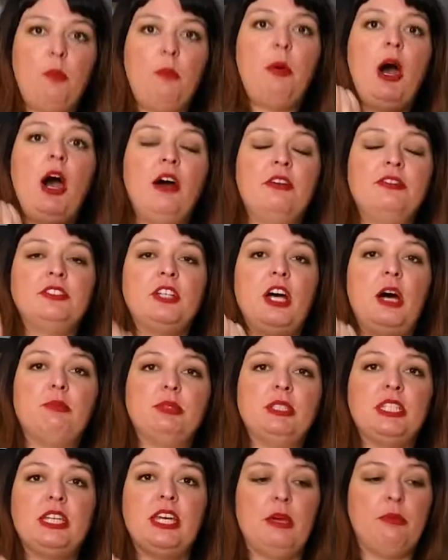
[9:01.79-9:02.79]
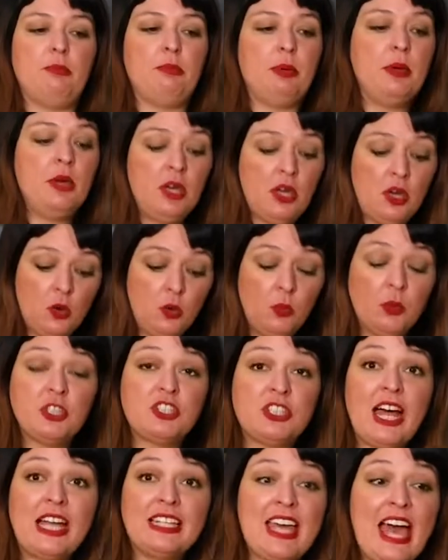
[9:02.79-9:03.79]
puffed up tip, which
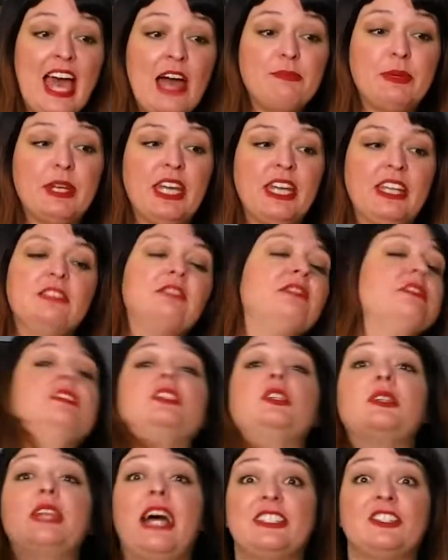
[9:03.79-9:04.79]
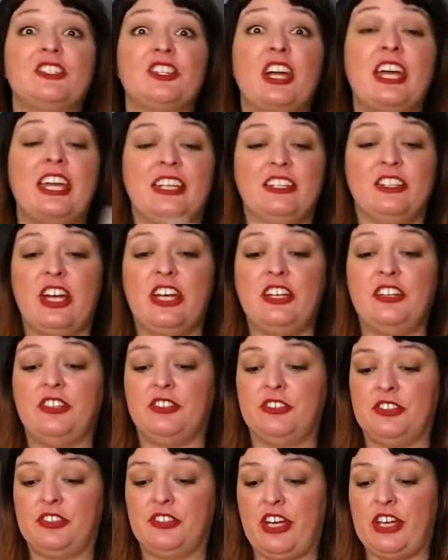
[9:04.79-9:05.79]
that's happening. So that's great. Great
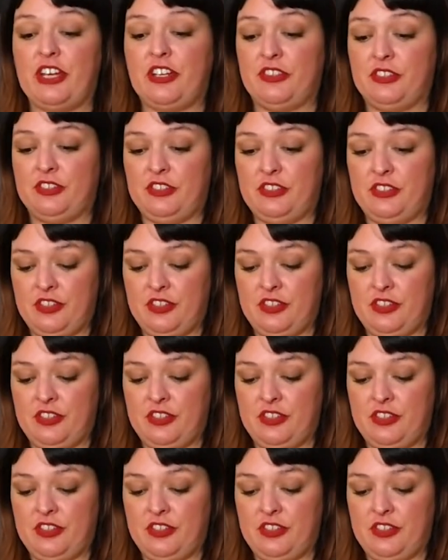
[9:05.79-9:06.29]
news. Great news.